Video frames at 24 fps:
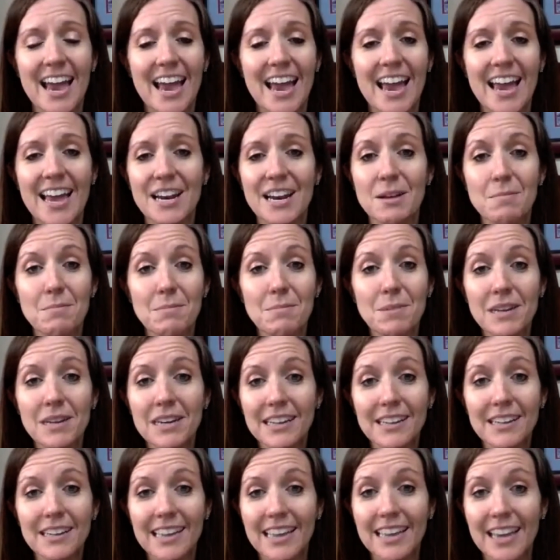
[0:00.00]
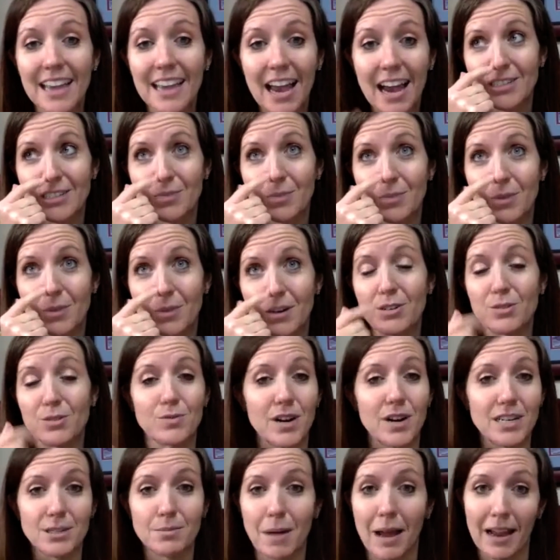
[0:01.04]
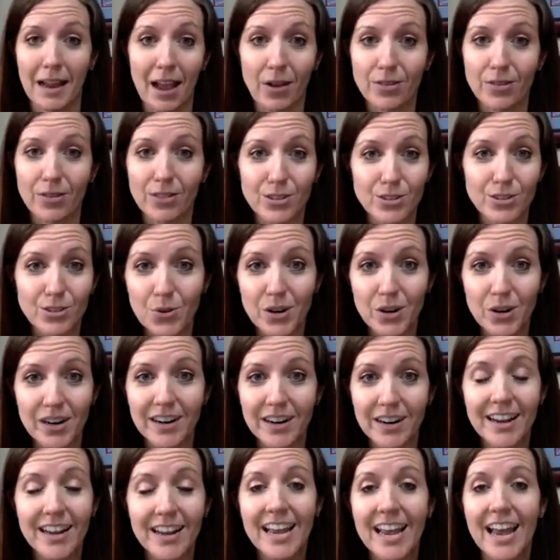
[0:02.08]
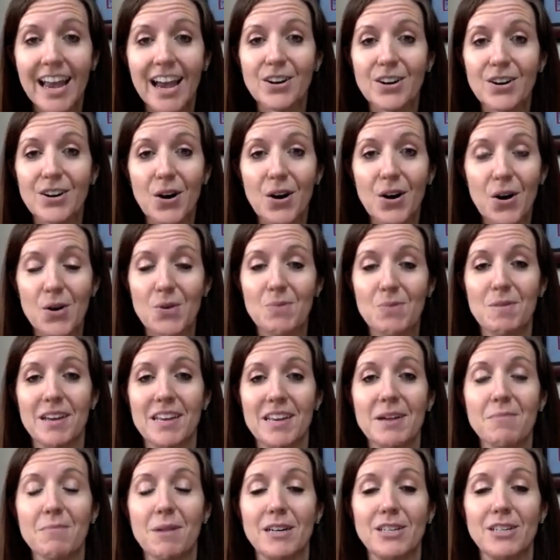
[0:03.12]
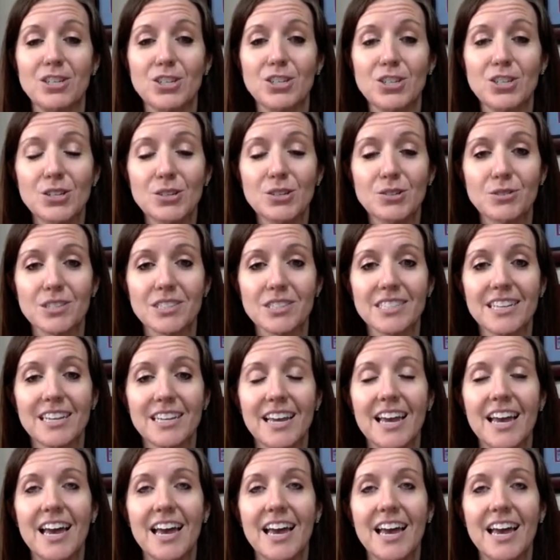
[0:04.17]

And immediately I just wanted to rush back out the door and go home and get my shoes.